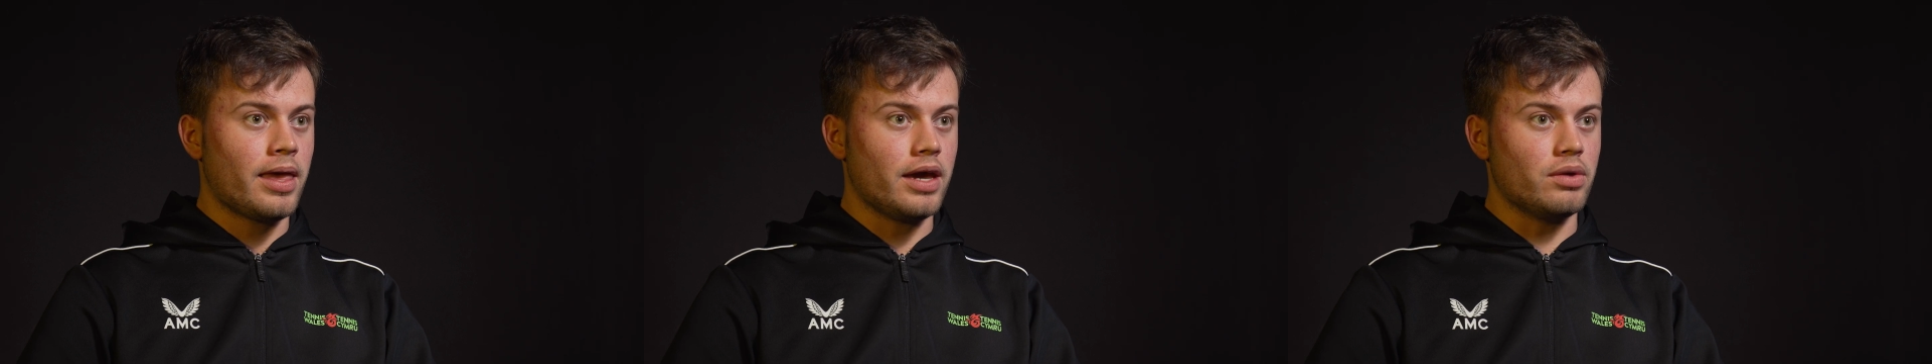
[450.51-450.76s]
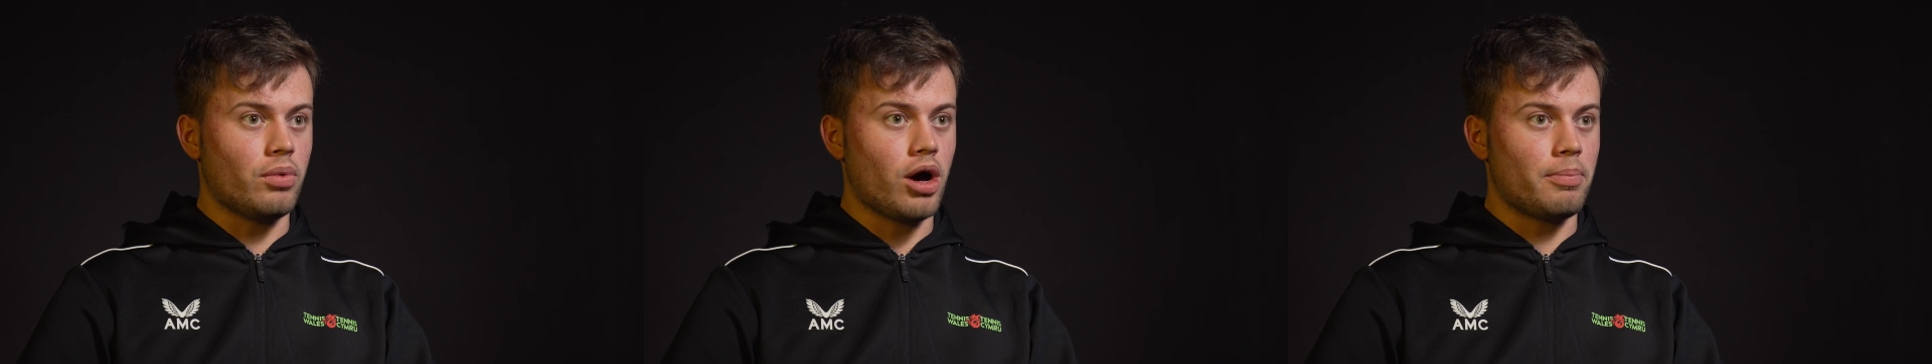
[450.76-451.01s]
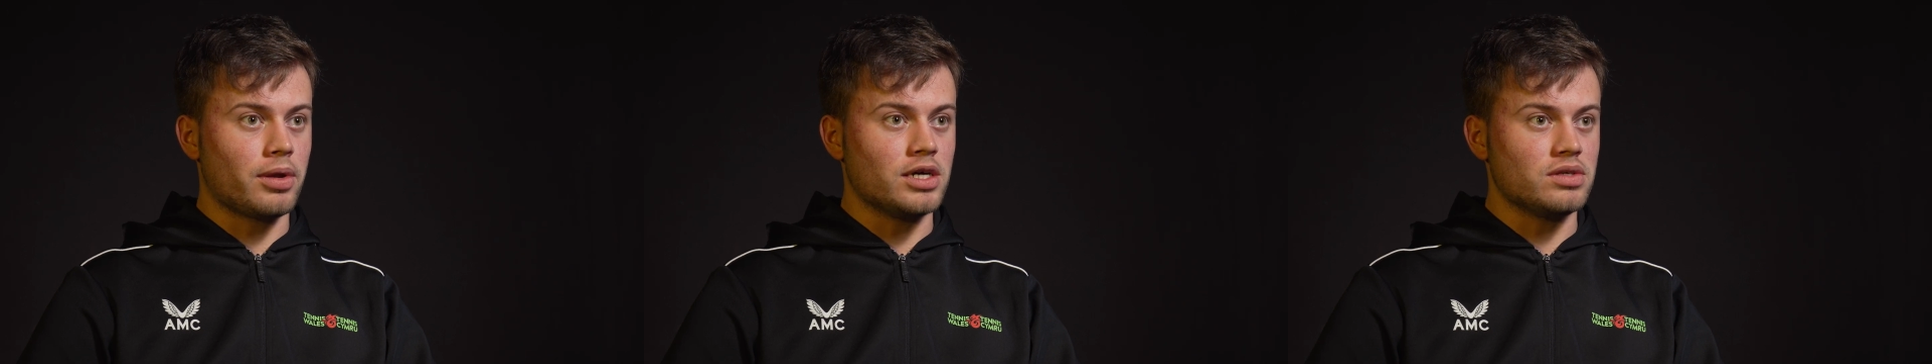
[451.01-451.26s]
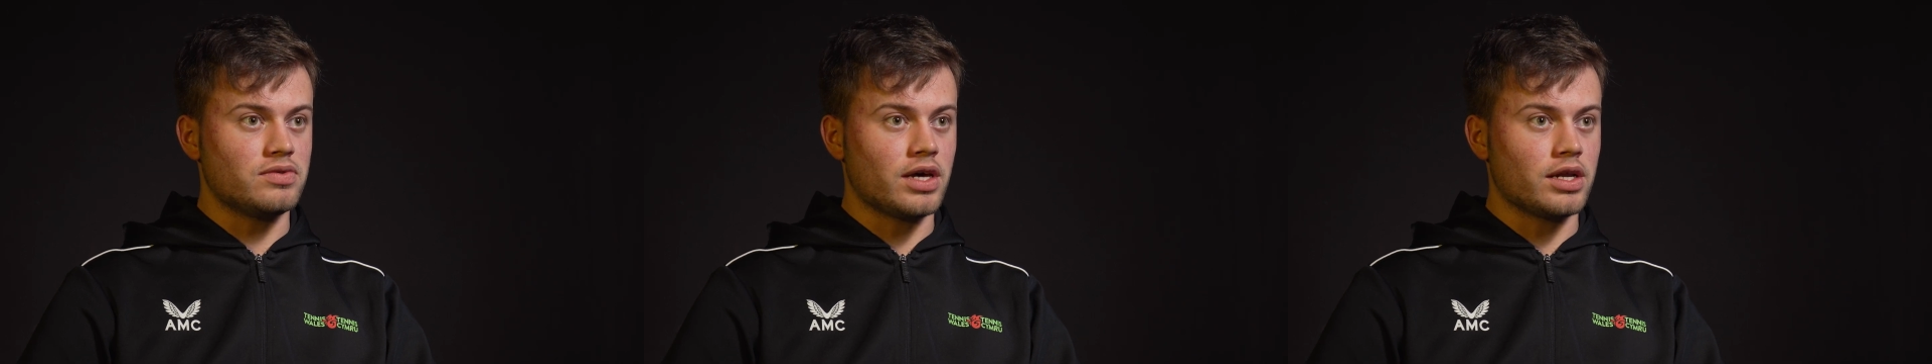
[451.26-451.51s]
in the
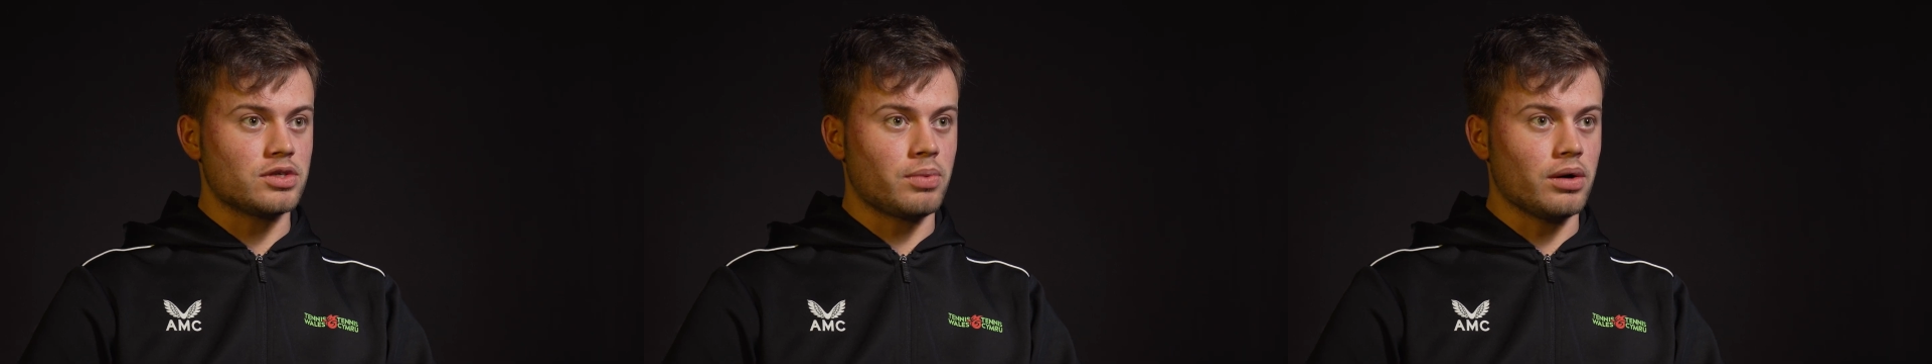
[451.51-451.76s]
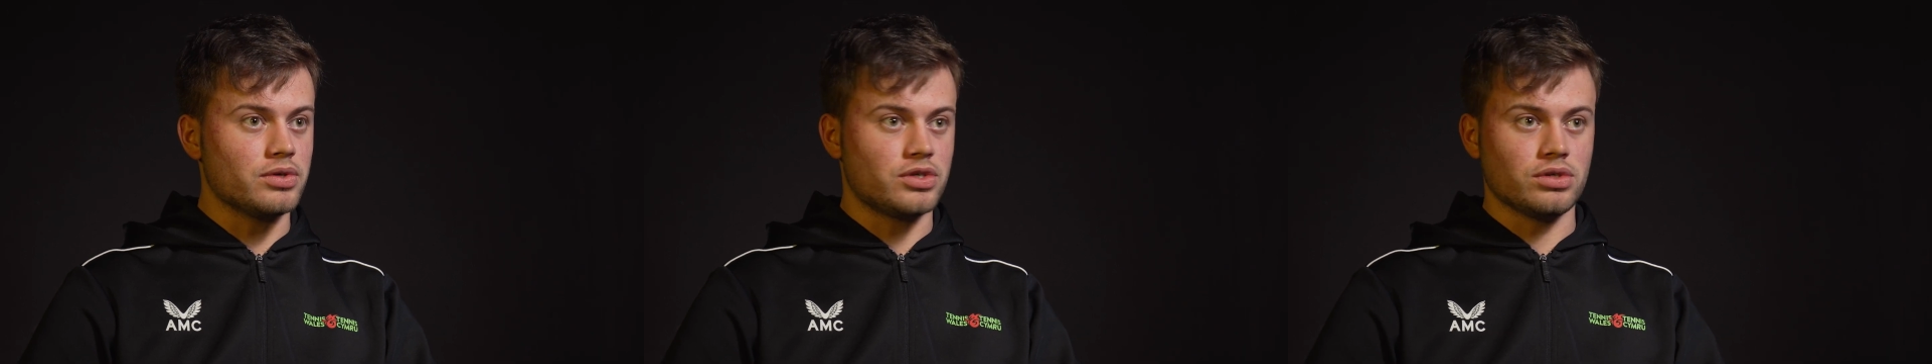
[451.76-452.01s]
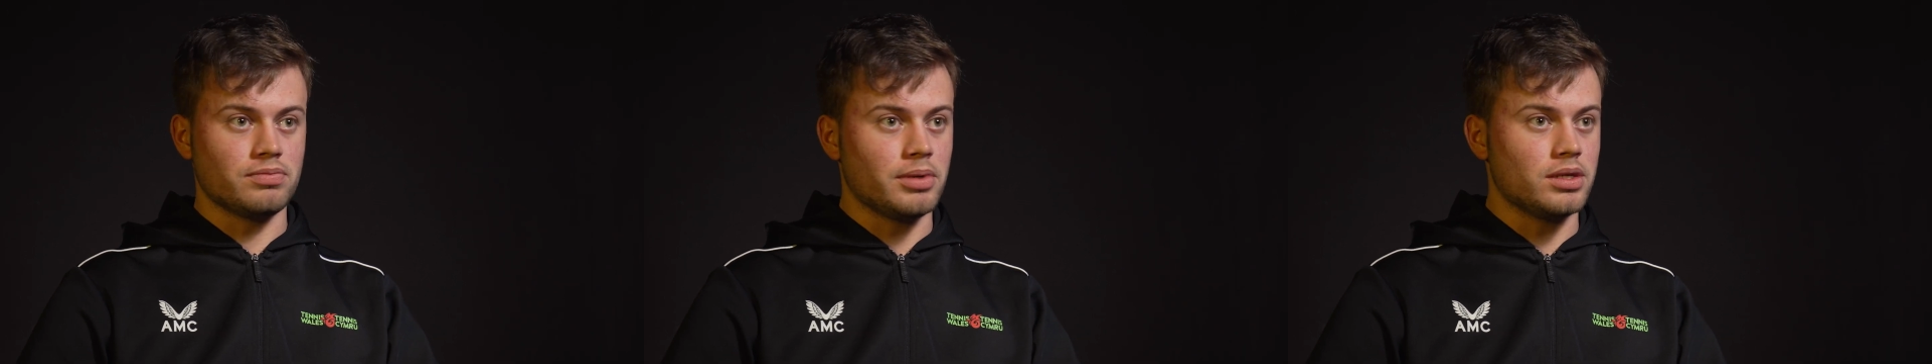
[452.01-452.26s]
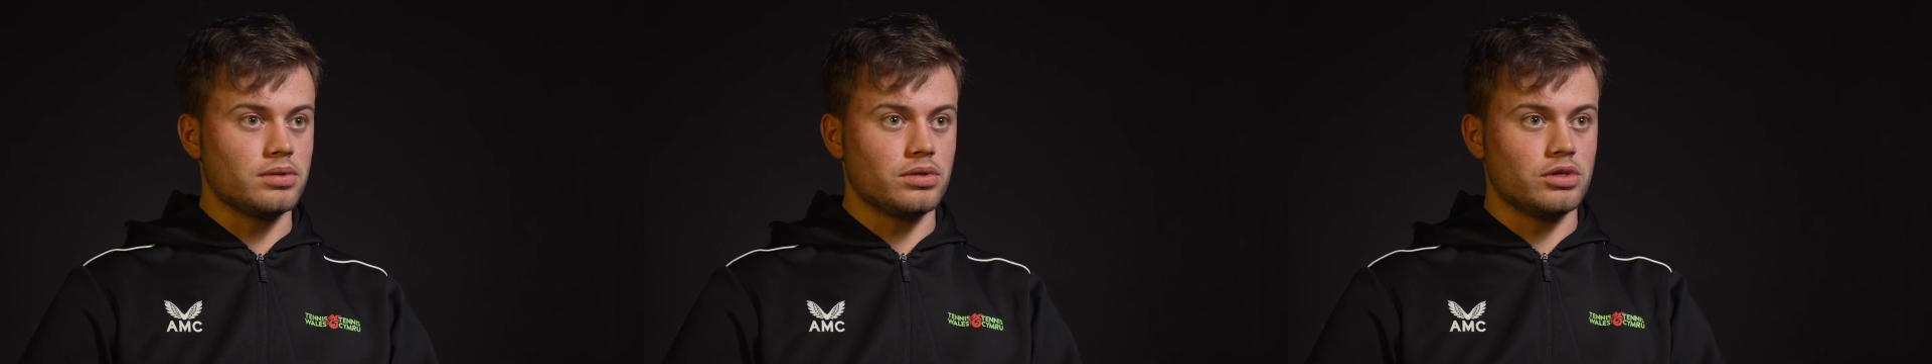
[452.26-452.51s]
workplace with Tennis Wales, who've
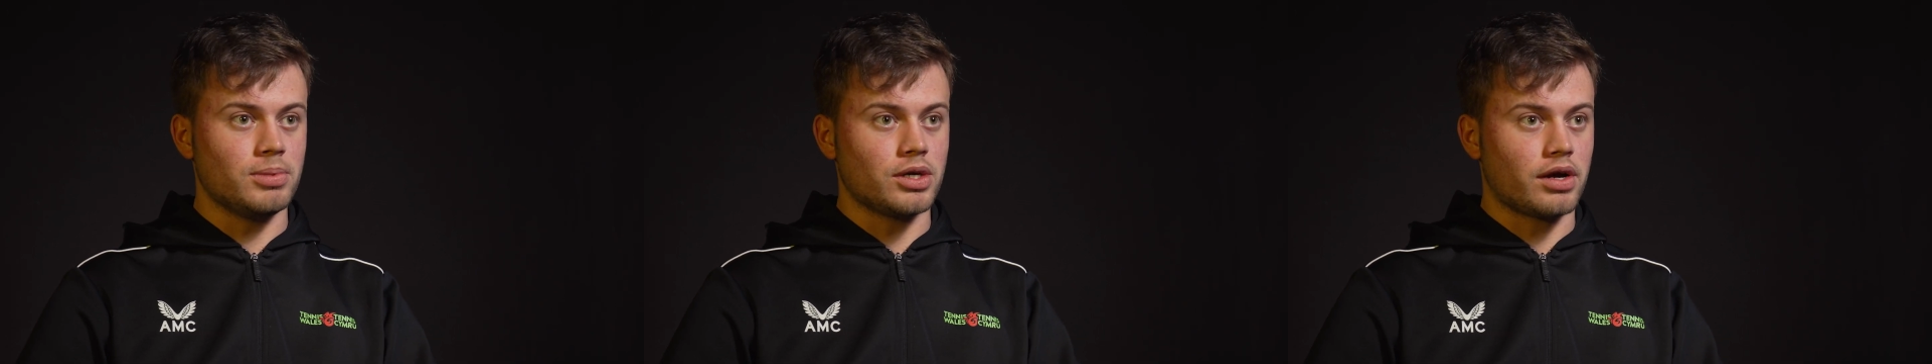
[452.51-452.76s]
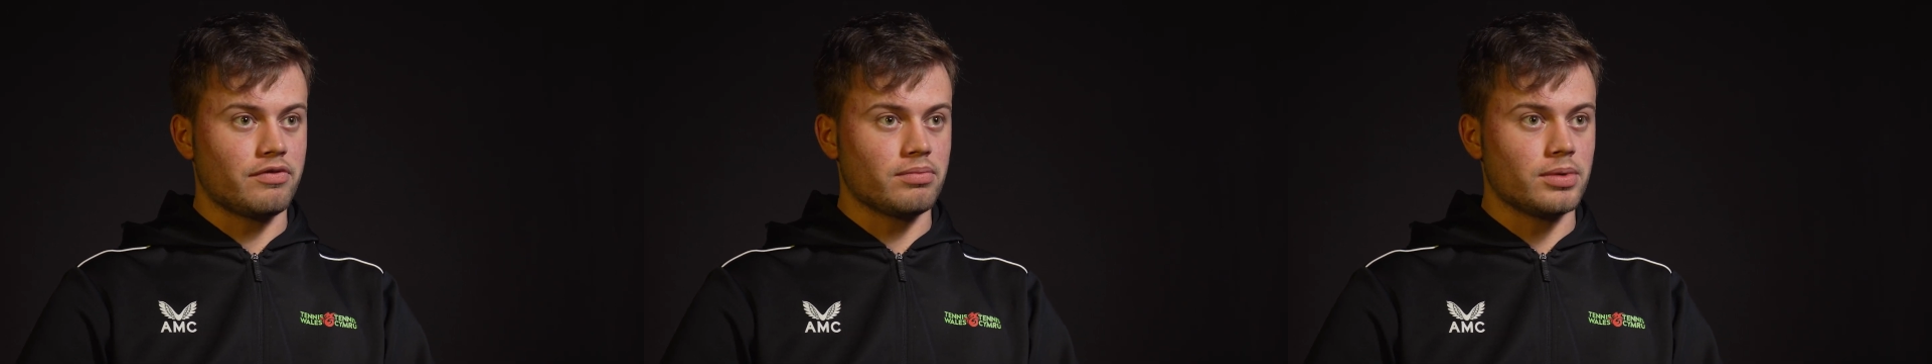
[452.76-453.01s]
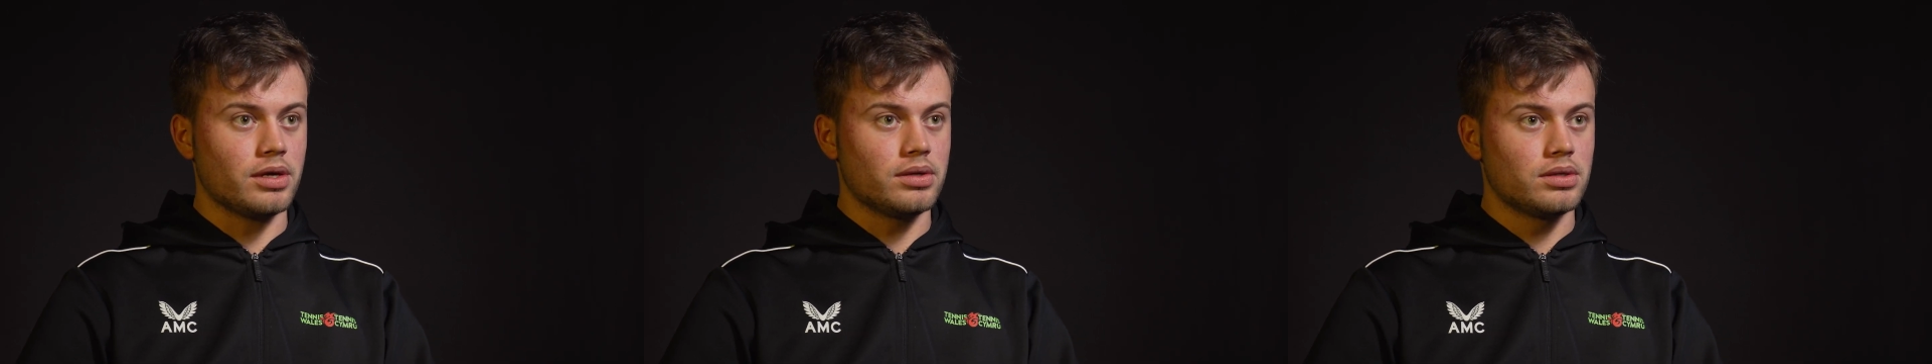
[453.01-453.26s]
been great for me.